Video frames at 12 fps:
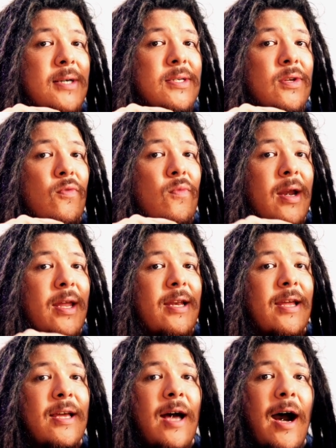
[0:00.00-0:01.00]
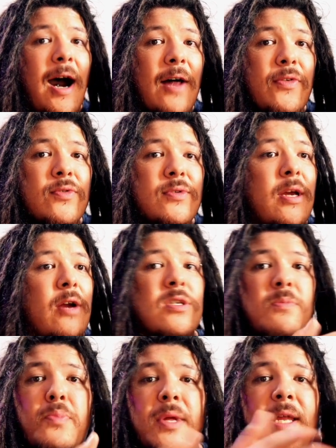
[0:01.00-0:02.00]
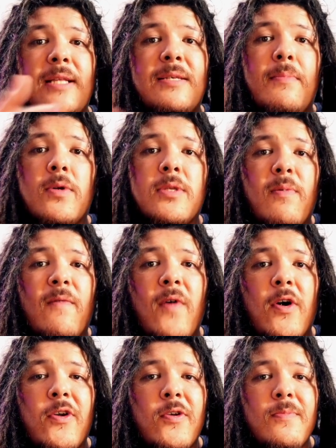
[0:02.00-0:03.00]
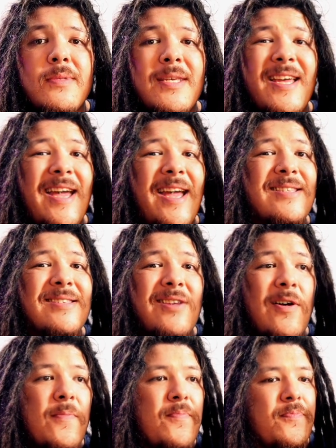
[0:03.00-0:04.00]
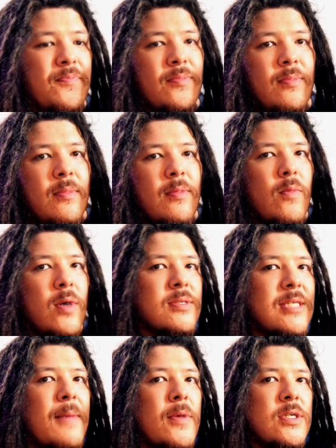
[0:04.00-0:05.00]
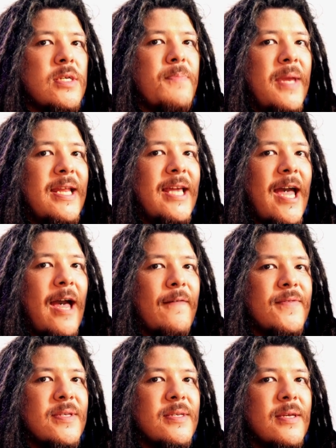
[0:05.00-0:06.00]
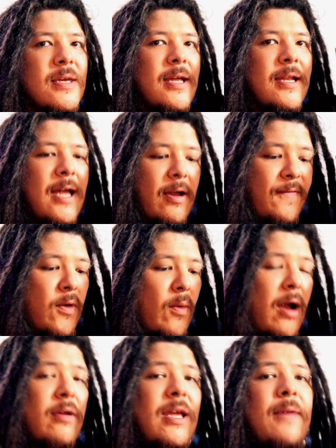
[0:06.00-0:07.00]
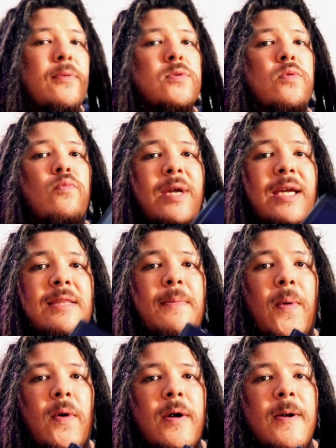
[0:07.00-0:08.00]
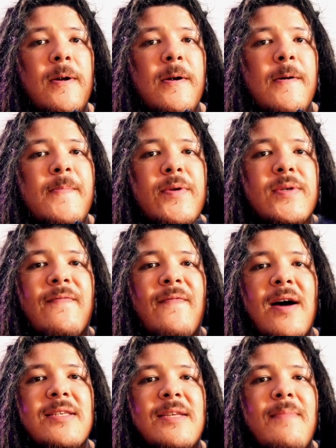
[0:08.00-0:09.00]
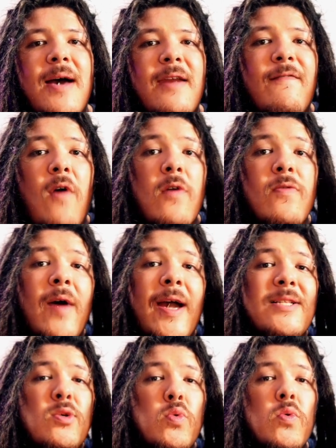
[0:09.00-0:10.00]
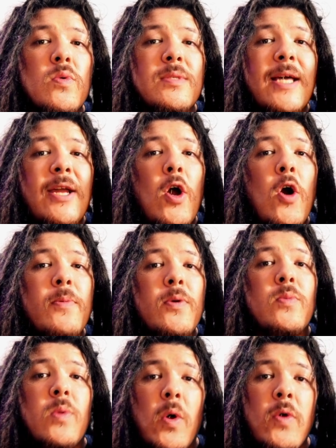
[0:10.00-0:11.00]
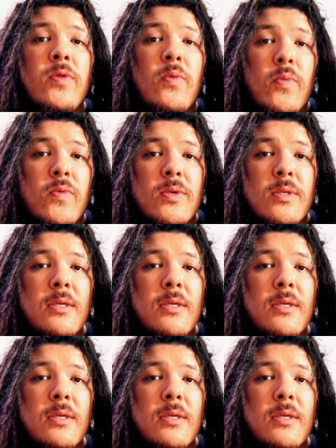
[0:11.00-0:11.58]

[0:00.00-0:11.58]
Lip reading: to run it. Others are split into multiple volumes, and some are just PDFs. Now, if you aren't able to read the book, there is a vast amount of online tools that can help you learn the rules.